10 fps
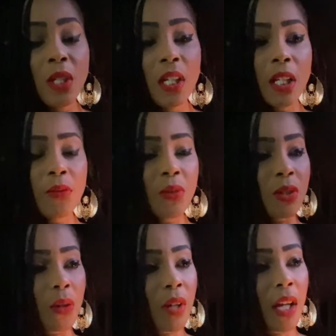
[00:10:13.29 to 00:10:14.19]
If you
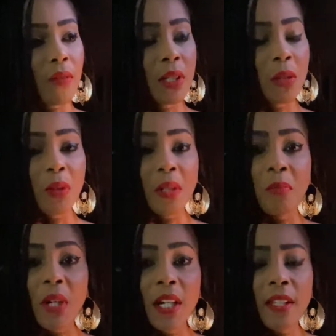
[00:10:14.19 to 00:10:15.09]
don't have anyone in
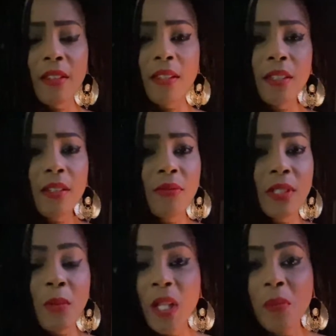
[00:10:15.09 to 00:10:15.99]
mind, think of
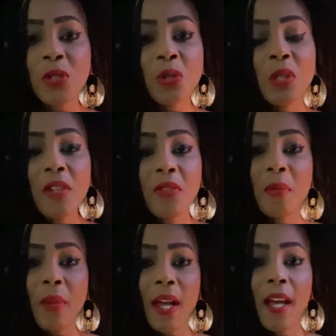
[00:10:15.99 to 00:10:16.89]
someone that pissed you off in the
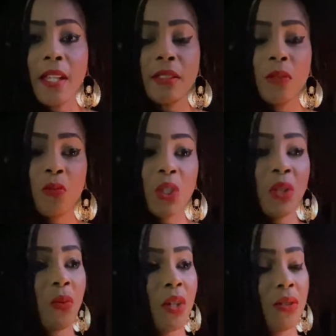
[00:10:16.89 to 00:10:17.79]
past and what you
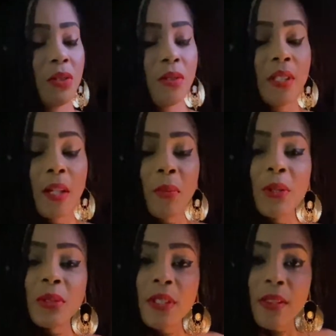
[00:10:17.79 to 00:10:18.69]
wanted to do to that
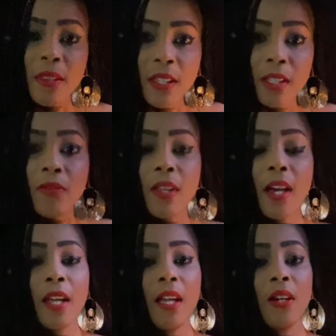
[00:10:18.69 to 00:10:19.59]
person, and think of that
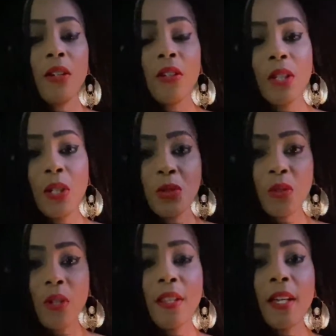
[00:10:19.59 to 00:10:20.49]
anger and
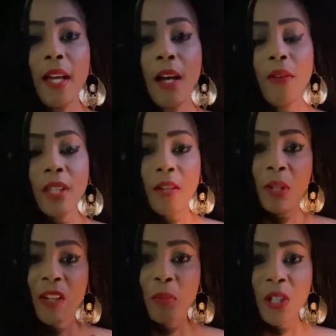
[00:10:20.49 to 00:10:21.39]
draw that out, that
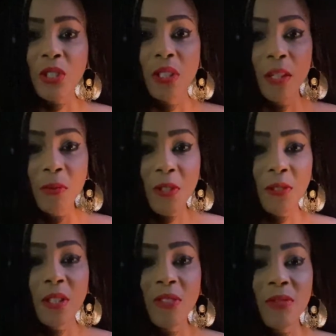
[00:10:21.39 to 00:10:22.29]
vibration up to the
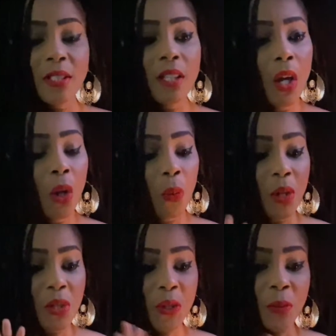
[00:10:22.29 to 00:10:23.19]
surface when
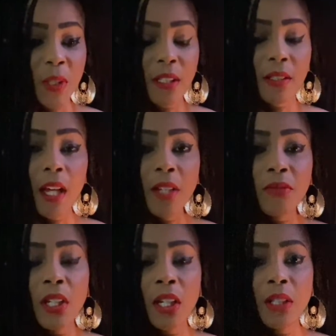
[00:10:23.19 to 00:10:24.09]
you're speaking life
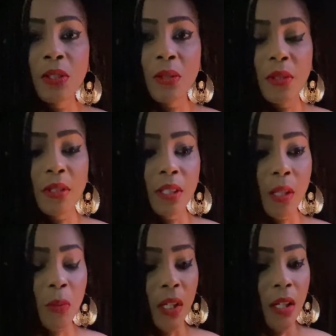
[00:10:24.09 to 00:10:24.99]
and to this demon.